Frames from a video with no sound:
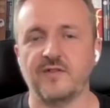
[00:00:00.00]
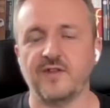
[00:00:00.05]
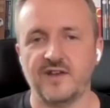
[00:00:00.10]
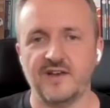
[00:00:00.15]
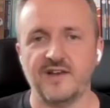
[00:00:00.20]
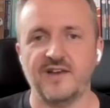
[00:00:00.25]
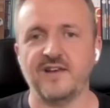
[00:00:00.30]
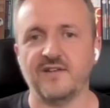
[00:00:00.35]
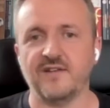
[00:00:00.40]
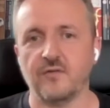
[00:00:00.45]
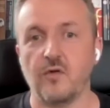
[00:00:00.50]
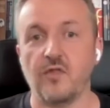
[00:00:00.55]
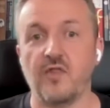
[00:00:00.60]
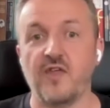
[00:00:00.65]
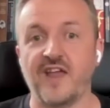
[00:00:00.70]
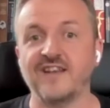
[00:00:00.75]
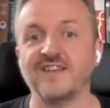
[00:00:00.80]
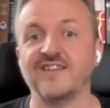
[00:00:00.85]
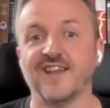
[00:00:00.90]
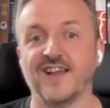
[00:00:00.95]
it is
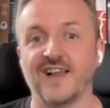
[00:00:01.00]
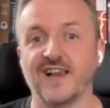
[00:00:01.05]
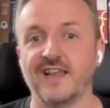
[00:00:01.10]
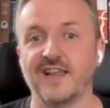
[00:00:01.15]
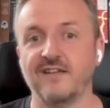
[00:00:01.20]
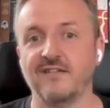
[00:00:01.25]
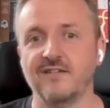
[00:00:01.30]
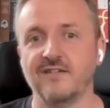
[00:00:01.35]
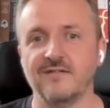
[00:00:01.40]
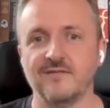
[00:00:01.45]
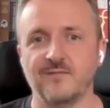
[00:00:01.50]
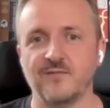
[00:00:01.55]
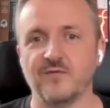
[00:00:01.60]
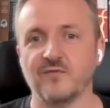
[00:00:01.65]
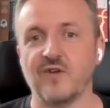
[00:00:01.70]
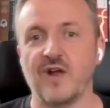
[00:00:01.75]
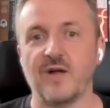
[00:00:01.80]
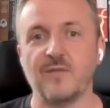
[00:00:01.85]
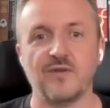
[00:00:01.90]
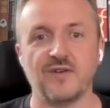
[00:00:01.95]
authentically
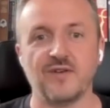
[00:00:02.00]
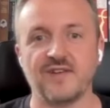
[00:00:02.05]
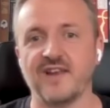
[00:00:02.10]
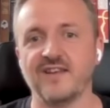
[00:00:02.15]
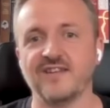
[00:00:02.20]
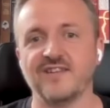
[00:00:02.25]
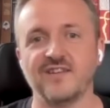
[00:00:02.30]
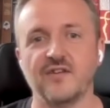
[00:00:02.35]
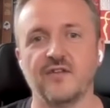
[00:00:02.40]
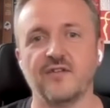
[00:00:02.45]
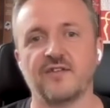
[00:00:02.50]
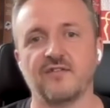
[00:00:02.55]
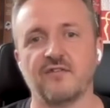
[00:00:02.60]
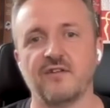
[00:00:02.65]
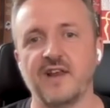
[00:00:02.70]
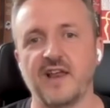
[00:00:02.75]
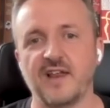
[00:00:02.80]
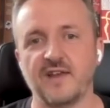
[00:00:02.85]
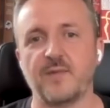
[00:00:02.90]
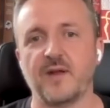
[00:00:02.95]
represented on
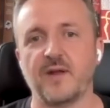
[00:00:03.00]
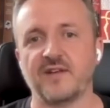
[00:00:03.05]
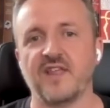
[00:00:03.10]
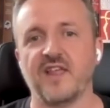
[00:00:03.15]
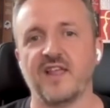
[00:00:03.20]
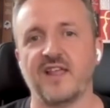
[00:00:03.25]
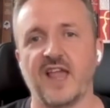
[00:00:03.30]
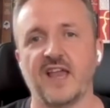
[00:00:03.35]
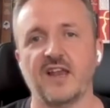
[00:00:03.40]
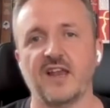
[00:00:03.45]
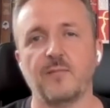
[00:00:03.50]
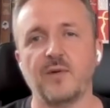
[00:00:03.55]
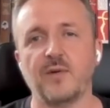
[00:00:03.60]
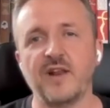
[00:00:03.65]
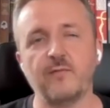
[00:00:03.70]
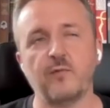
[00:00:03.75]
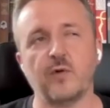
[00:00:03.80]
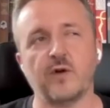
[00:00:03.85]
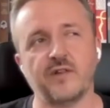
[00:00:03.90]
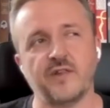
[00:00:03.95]
screen as best they can. I
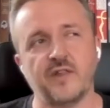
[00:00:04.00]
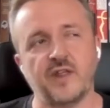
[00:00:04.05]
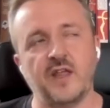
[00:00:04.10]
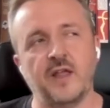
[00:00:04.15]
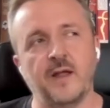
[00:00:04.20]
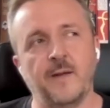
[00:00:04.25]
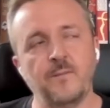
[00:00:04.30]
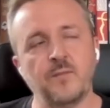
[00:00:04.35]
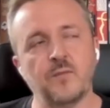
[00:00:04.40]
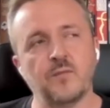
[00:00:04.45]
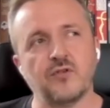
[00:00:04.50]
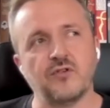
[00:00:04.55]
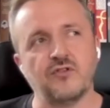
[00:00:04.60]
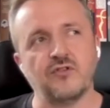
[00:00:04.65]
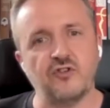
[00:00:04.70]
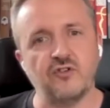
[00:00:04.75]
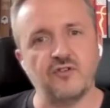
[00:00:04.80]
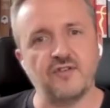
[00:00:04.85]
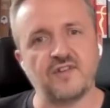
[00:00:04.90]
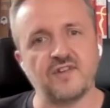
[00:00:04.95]
believe one of the
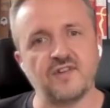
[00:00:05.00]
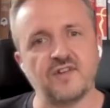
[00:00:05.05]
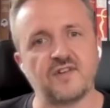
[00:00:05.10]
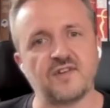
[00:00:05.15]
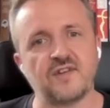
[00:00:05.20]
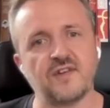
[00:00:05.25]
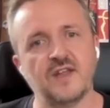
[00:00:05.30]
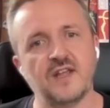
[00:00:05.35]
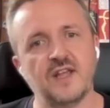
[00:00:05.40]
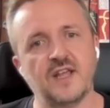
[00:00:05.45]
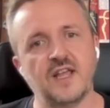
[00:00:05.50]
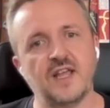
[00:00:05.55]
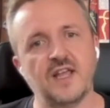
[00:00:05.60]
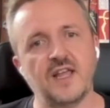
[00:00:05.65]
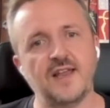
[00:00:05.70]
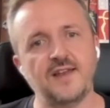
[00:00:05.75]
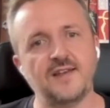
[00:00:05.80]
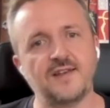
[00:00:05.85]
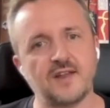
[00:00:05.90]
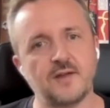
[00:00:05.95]
producers
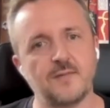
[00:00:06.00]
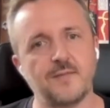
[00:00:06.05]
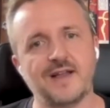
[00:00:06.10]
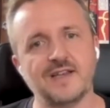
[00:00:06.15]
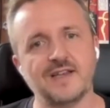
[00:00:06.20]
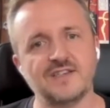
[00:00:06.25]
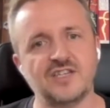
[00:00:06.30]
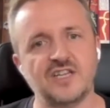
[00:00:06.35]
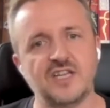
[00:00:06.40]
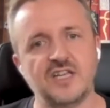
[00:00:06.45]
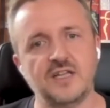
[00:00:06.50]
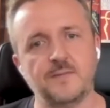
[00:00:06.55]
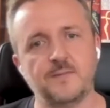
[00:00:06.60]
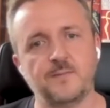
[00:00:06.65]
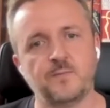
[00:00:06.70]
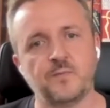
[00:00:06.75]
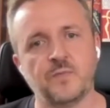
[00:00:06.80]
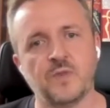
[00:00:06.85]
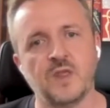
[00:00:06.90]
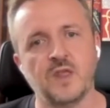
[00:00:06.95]
is Comanche,
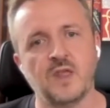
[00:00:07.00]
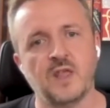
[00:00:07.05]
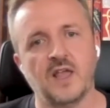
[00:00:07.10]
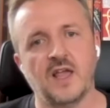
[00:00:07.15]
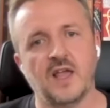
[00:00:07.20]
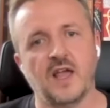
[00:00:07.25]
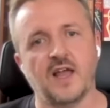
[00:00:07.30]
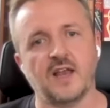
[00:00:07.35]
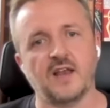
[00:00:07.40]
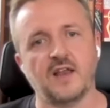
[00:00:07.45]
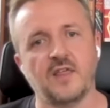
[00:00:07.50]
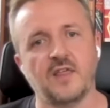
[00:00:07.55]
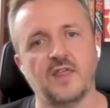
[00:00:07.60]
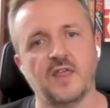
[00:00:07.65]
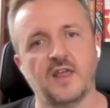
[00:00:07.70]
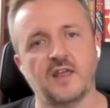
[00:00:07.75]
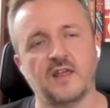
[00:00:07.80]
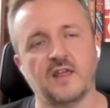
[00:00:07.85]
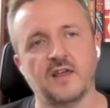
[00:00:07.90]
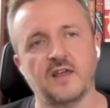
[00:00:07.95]
and I
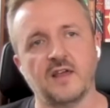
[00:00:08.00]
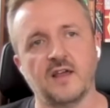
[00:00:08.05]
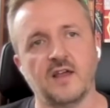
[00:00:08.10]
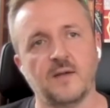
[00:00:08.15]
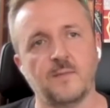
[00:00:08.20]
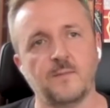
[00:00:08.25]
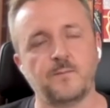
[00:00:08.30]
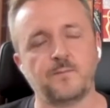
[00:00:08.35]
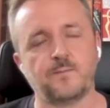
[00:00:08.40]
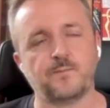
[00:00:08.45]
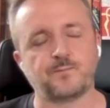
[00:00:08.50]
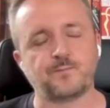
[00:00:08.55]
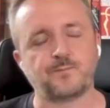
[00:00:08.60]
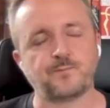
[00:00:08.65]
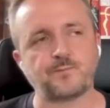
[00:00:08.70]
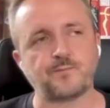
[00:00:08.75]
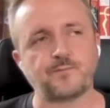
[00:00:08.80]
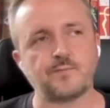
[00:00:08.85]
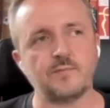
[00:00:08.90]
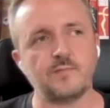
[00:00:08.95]
think
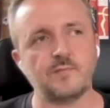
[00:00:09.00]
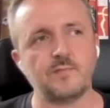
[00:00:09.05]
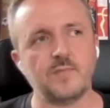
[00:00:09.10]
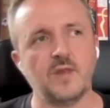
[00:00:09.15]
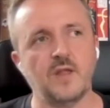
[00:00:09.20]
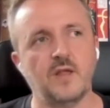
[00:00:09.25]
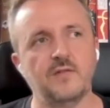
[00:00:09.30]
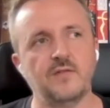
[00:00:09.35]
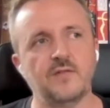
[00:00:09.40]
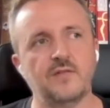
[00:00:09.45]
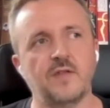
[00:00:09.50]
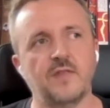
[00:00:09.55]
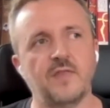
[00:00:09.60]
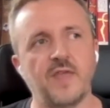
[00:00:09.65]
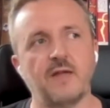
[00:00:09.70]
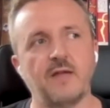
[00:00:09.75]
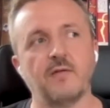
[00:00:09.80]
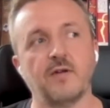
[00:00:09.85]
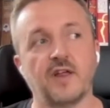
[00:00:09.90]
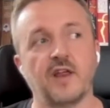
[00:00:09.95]
that
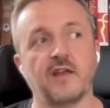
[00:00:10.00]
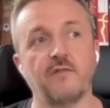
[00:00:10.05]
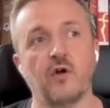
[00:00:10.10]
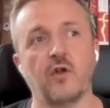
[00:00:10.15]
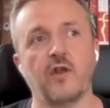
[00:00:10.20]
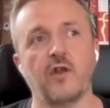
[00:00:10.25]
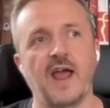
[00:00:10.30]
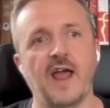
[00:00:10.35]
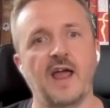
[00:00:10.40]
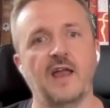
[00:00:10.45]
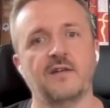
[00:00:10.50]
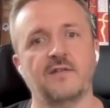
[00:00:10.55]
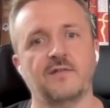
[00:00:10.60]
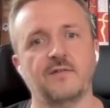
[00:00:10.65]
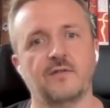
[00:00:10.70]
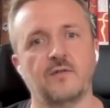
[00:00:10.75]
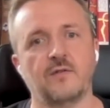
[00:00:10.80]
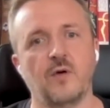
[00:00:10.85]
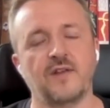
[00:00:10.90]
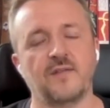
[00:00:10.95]
they were kind of on hand
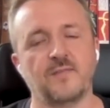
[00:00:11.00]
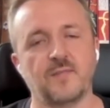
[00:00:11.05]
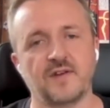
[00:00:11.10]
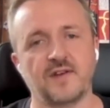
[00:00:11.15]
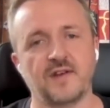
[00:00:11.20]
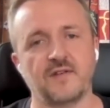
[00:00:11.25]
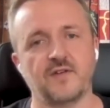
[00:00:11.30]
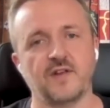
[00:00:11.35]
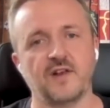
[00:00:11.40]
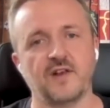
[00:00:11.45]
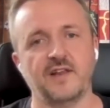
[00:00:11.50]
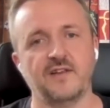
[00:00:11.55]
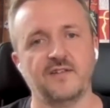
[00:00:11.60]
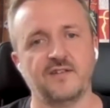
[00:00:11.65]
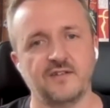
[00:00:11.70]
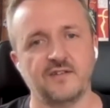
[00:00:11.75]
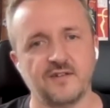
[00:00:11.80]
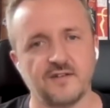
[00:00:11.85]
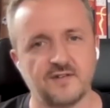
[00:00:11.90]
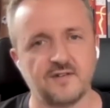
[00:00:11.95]
quite specifically
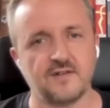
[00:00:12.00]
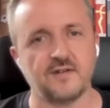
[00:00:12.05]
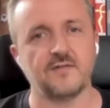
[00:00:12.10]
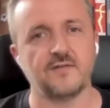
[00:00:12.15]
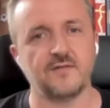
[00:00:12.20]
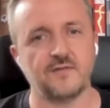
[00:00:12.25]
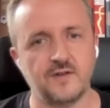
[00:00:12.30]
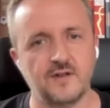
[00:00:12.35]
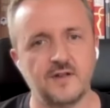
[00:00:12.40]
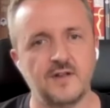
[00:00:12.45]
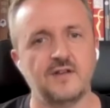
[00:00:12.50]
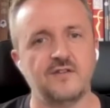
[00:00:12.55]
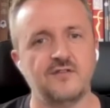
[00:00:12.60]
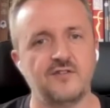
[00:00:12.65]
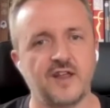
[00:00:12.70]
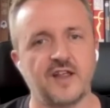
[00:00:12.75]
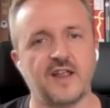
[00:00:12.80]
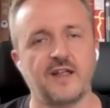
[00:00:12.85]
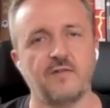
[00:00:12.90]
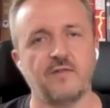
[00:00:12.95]
to just sort of
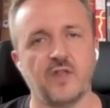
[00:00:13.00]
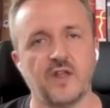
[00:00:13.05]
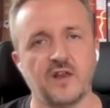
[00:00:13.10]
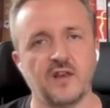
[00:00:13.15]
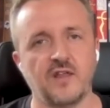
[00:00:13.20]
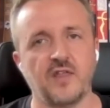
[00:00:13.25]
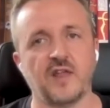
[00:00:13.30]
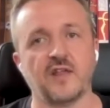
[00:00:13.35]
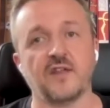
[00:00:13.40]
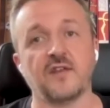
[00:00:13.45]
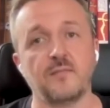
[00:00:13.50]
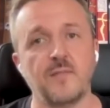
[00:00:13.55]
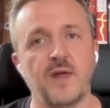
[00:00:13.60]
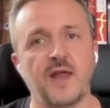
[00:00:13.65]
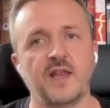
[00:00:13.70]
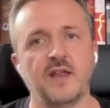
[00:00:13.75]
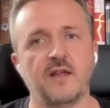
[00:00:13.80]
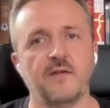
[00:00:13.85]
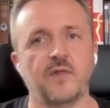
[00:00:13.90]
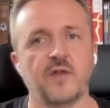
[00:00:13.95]
check everything. And I think as
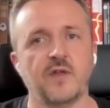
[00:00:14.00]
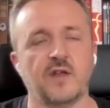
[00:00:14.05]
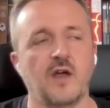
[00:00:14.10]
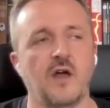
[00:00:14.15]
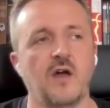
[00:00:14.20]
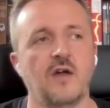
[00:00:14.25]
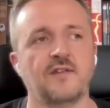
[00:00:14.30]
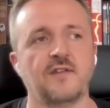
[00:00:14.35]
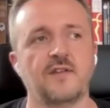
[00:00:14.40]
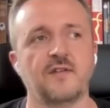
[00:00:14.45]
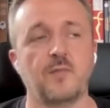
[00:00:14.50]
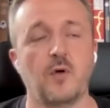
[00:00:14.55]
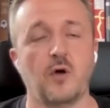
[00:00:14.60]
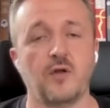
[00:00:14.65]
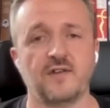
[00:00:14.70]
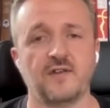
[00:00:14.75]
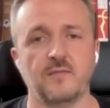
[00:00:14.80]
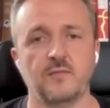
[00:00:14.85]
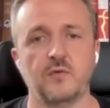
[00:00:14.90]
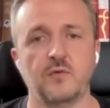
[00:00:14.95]
many of the cast as
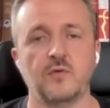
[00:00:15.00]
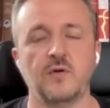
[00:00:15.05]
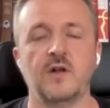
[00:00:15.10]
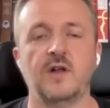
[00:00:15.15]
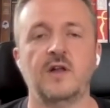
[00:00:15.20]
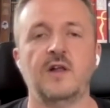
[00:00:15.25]
possible